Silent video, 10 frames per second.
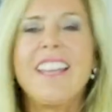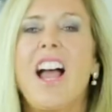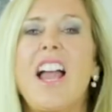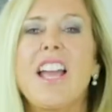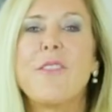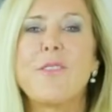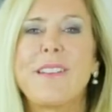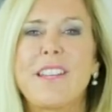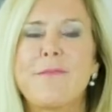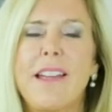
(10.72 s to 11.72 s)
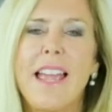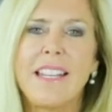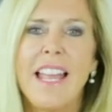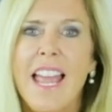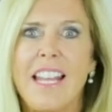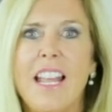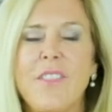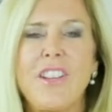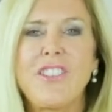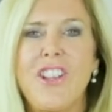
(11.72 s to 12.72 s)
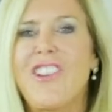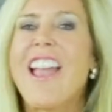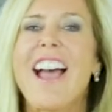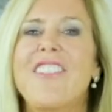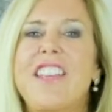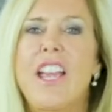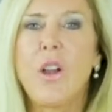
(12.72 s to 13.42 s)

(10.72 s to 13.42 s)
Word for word: Hi, I'm Rebecca Brand, and I'm going to show you how to get